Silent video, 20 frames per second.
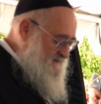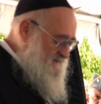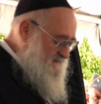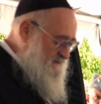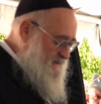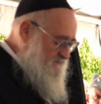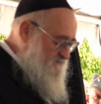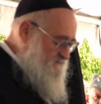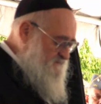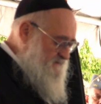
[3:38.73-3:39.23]

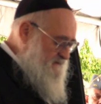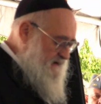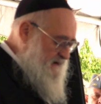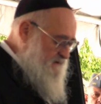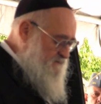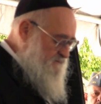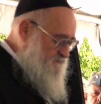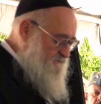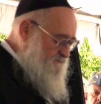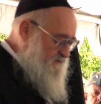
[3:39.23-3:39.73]

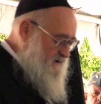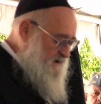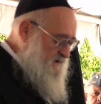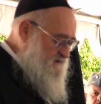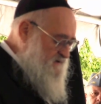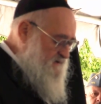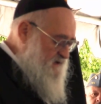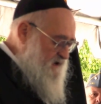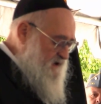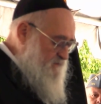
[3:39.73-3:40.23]

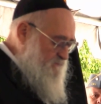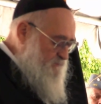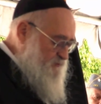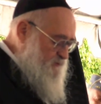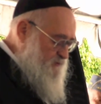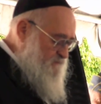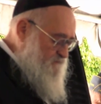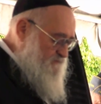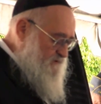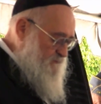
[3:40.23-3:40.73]
self-sacrifice
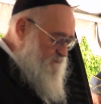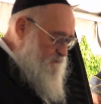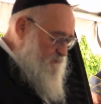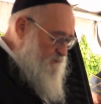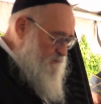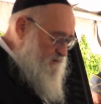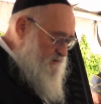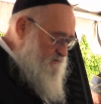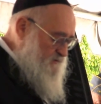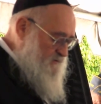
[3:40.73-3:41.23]
proved him
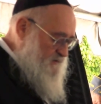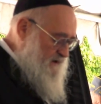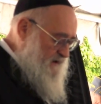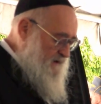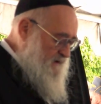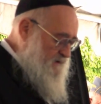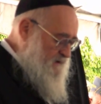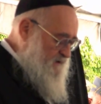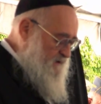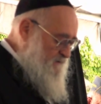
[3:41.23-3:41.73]

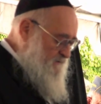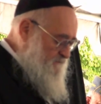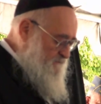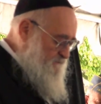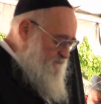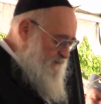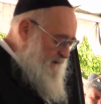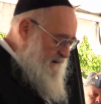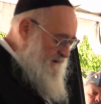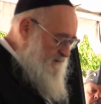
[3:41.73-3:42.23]
worthy
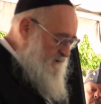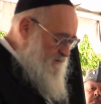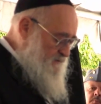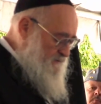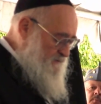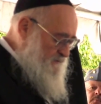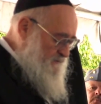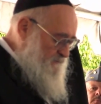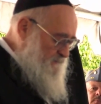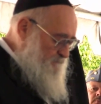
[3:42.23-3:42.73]
of great
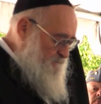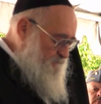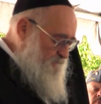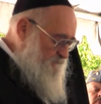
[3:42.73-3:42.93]
honor.